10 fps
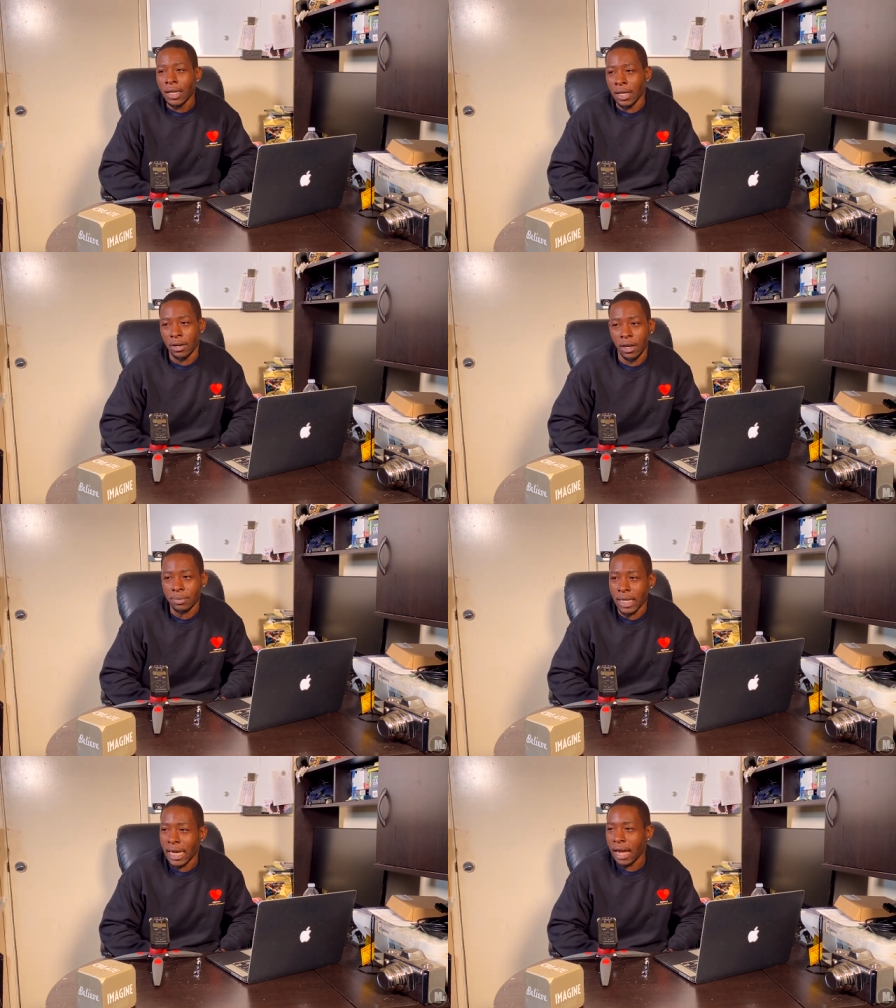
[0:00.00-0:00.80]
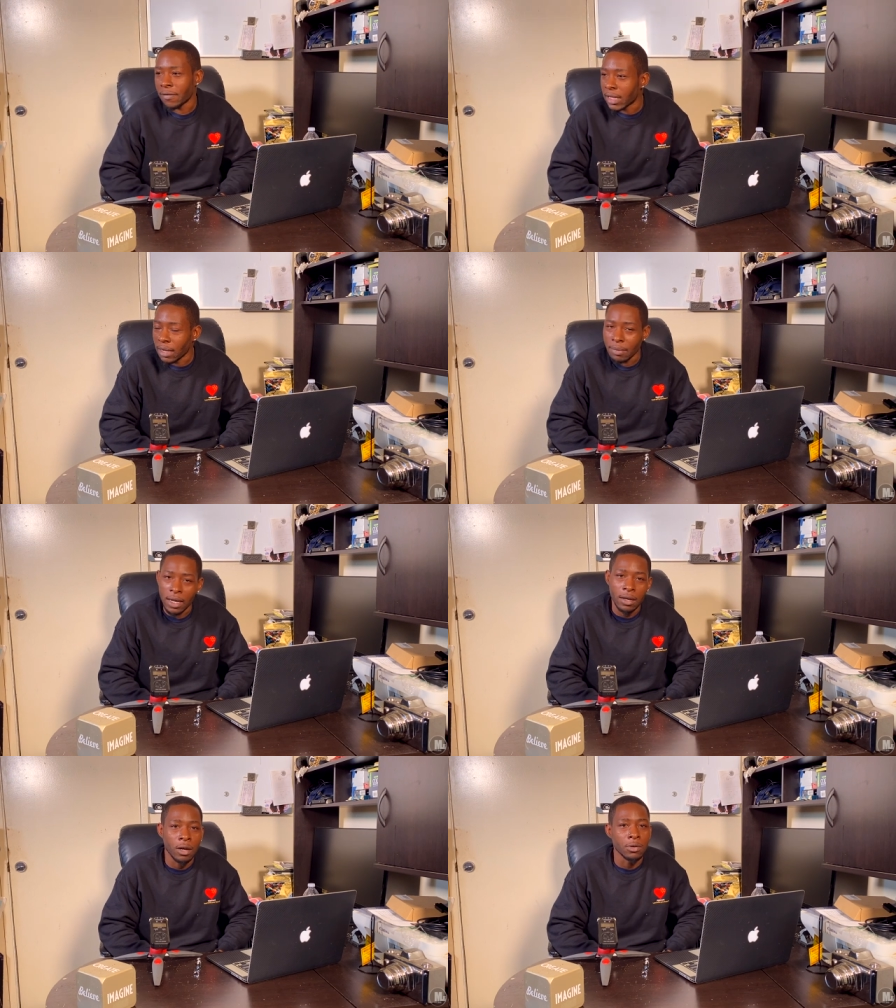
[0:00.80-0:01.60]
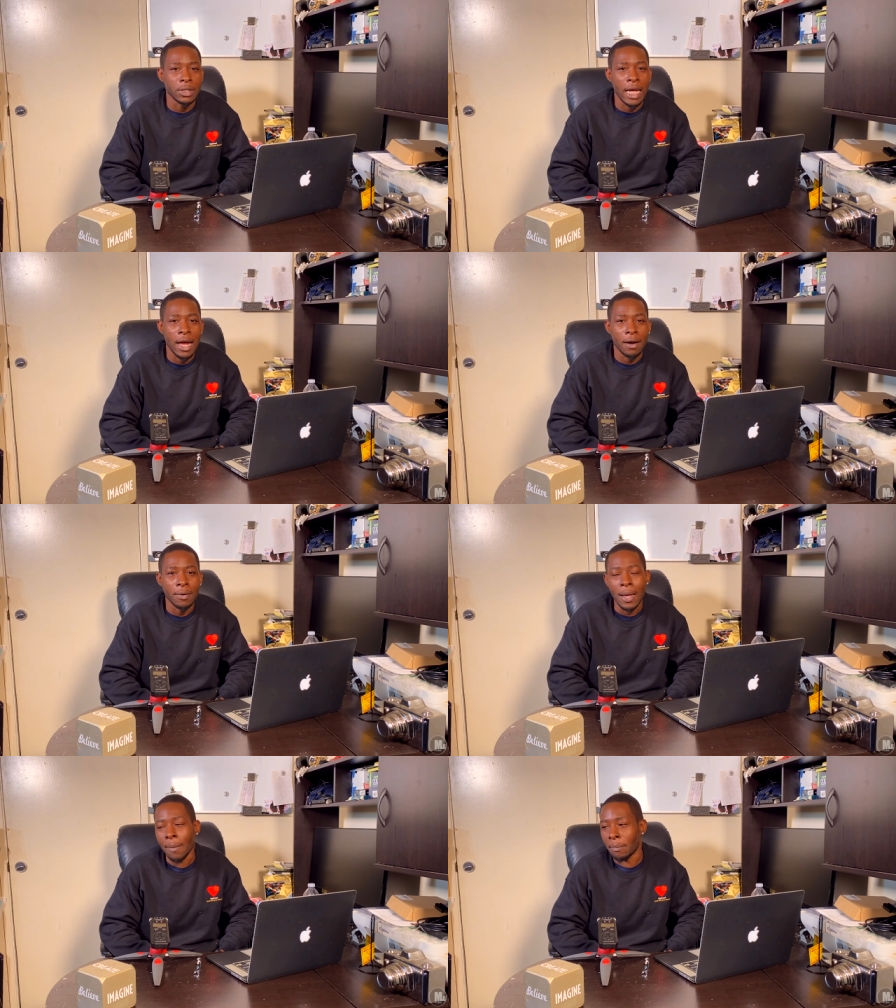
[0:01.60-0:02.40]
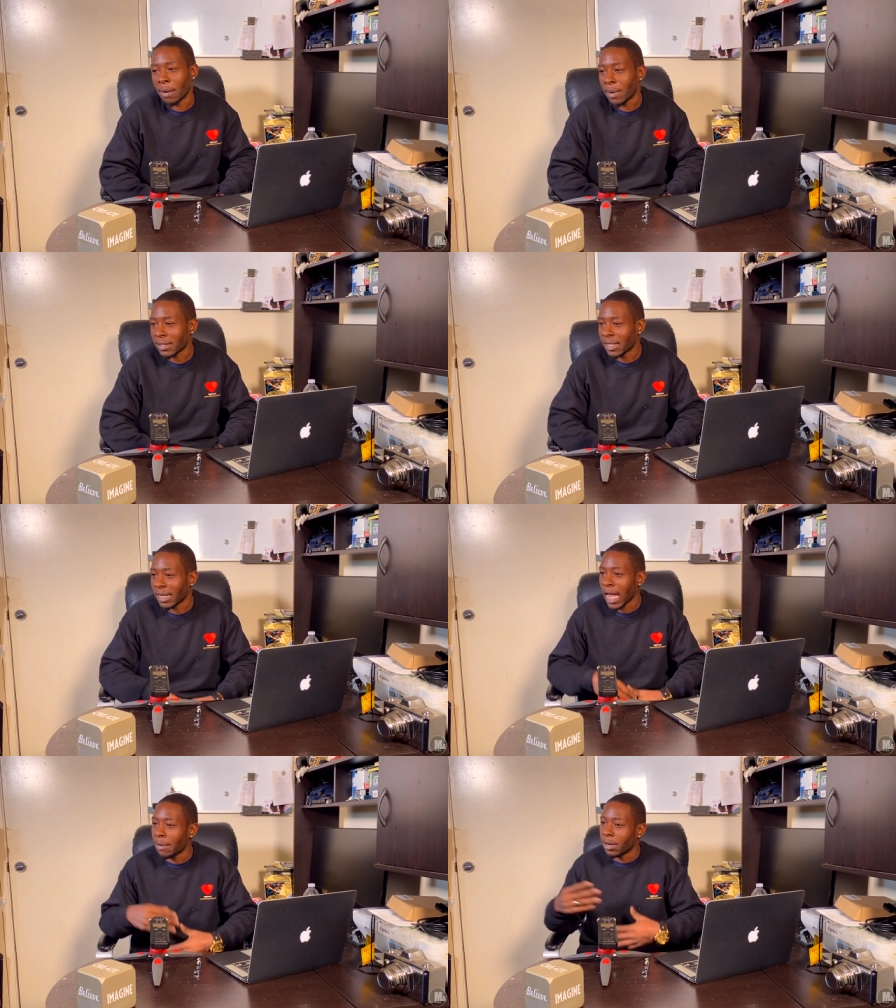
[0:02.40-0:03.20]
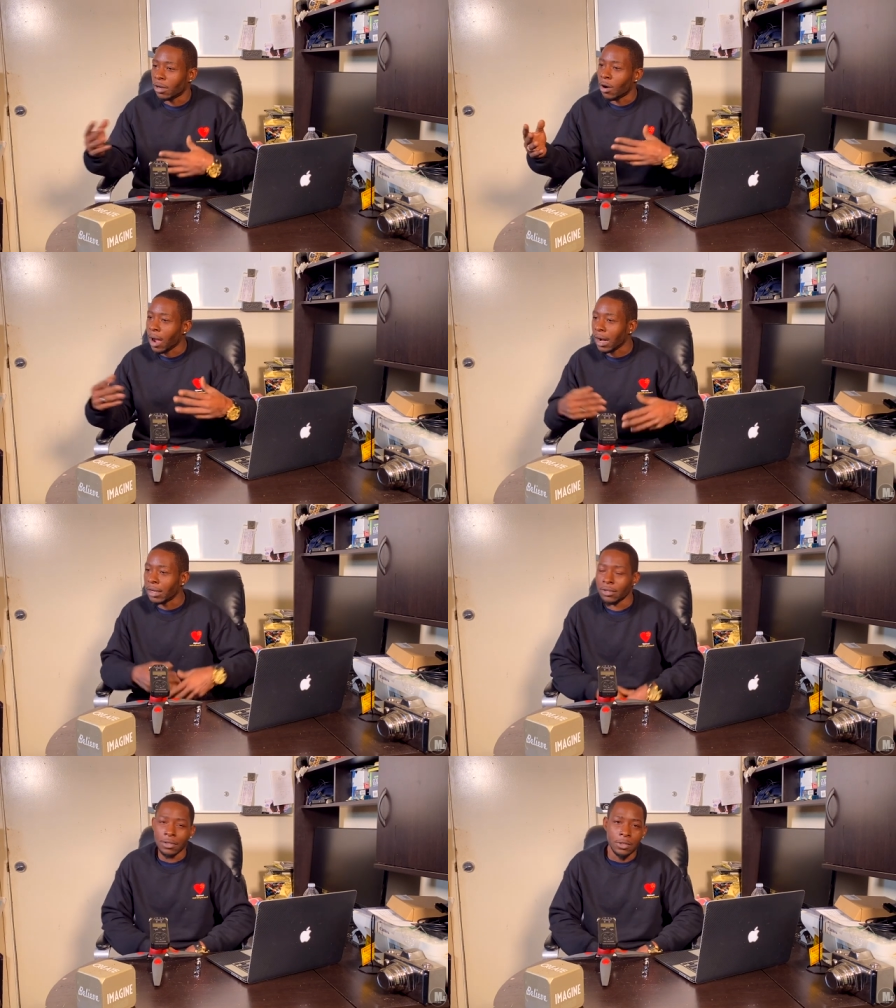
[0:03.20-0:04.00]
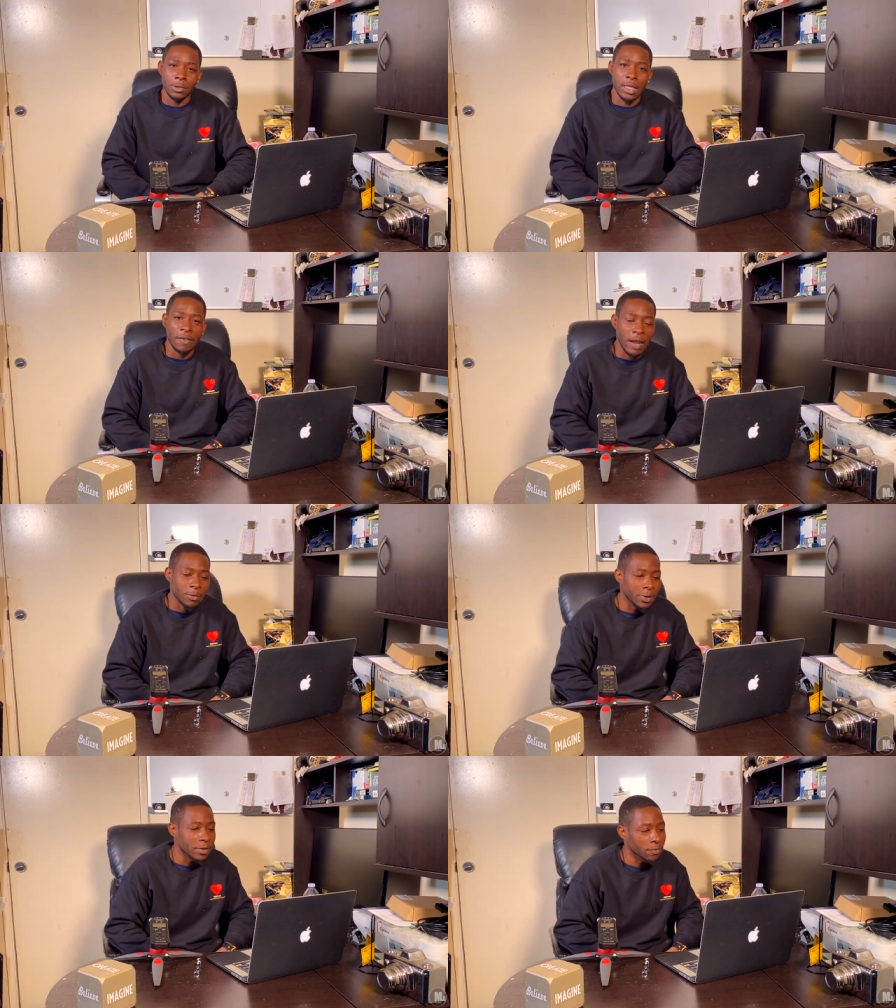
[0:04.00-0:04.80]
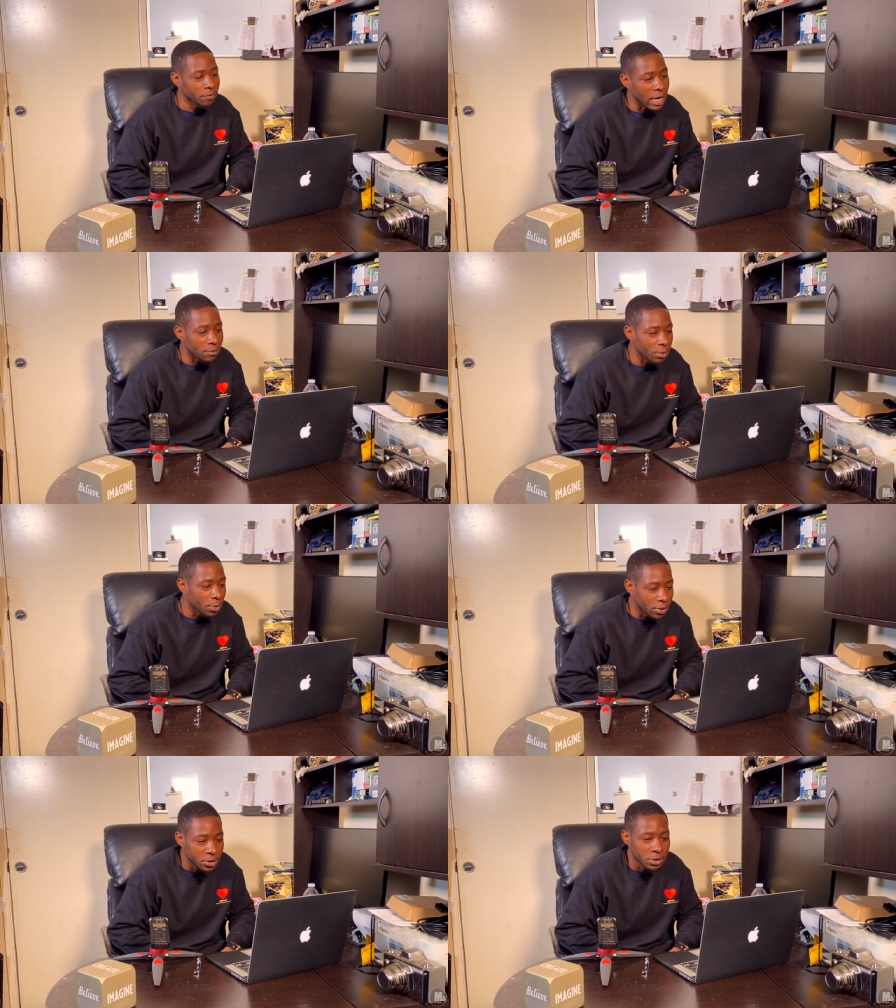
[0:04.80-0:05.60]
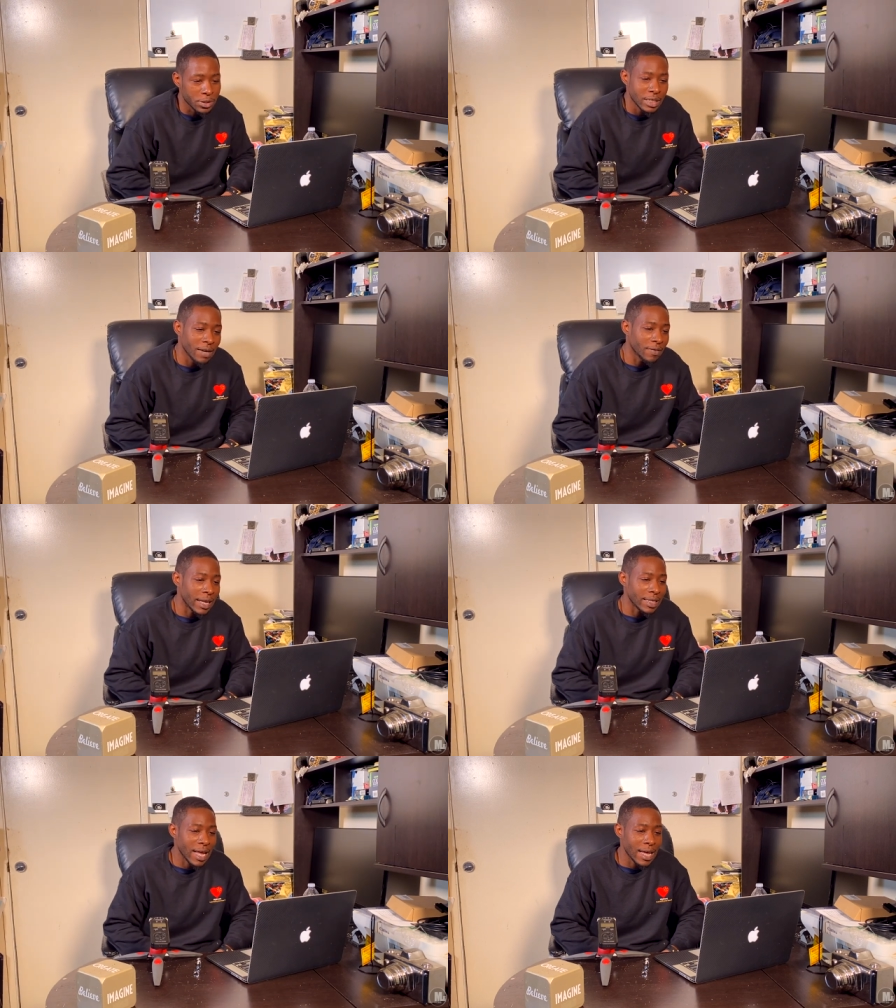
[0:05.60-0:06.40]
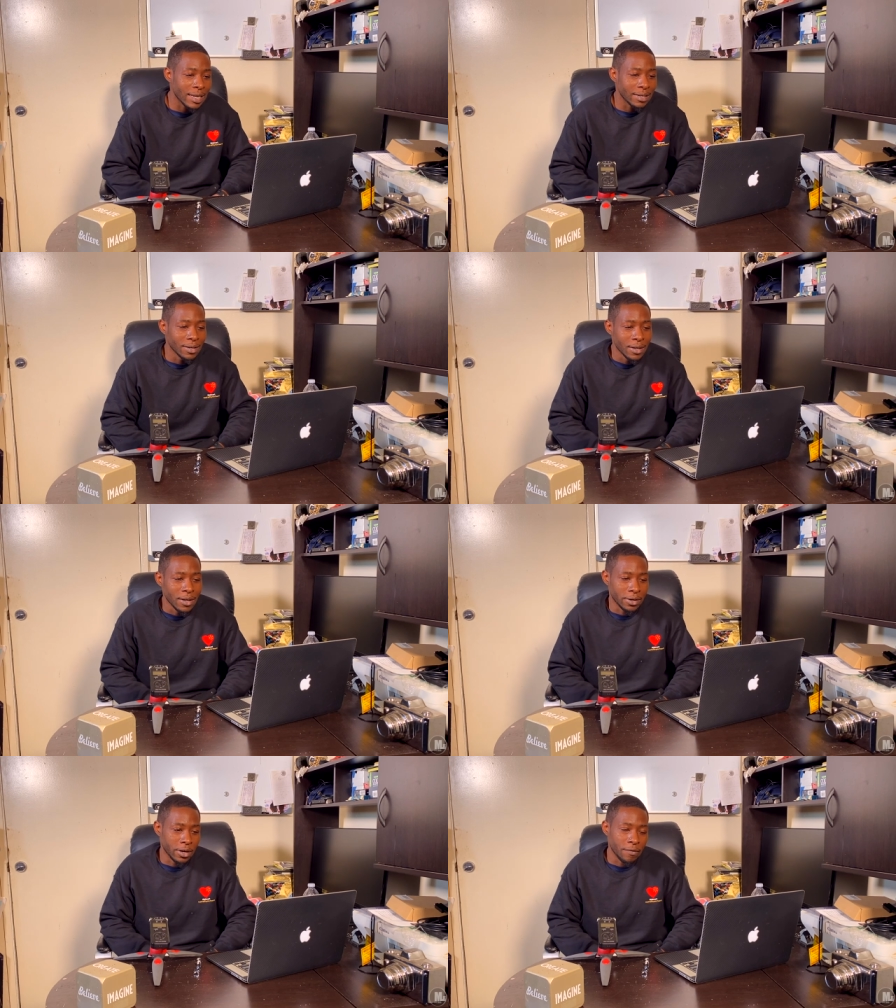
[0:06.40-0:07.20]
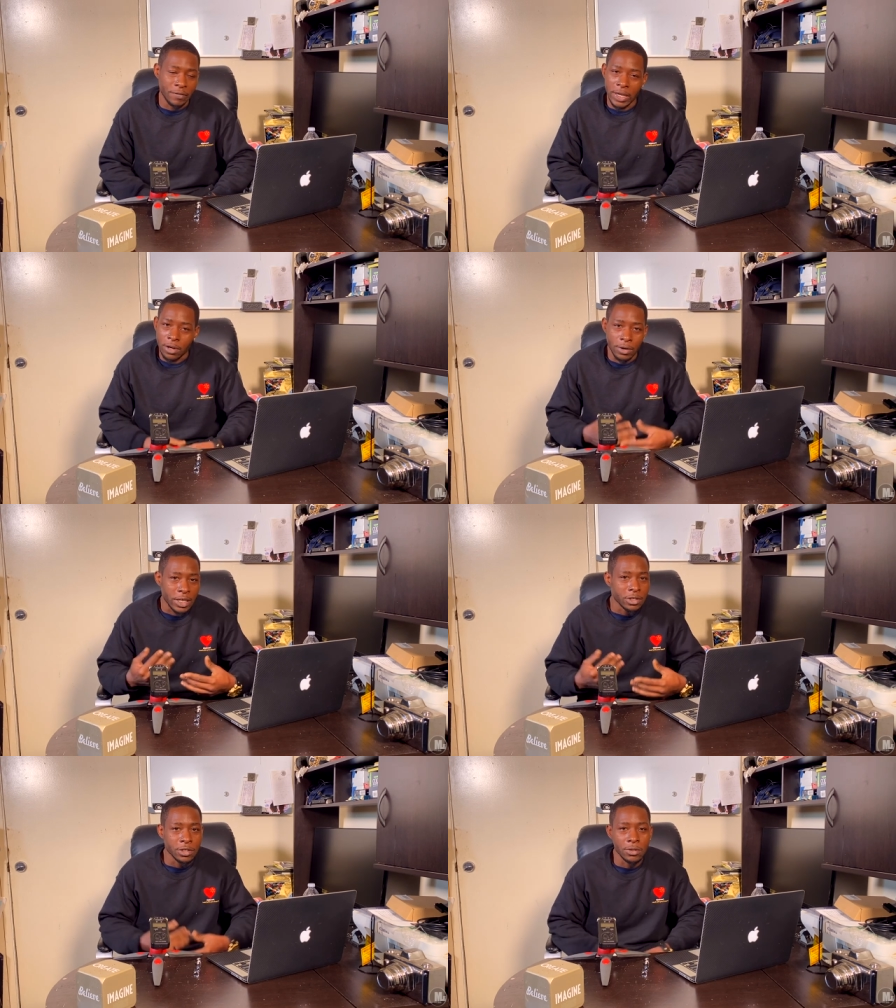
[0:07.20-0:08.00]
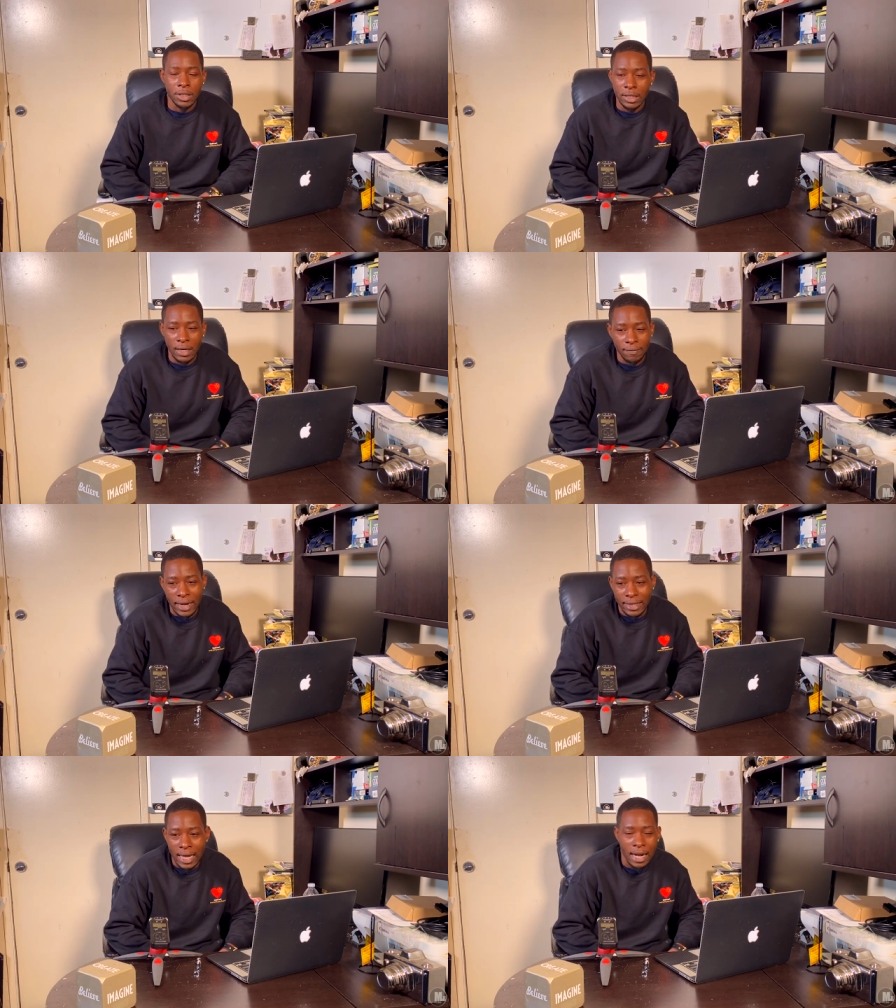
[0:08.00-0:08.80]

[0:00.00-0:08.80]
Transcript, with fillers: You know what I'm saying? Everything being closed down. Me and my son are able to go out and do stuff like we like we want to and stuff like that, and you know, vehicle issues and stuff like that.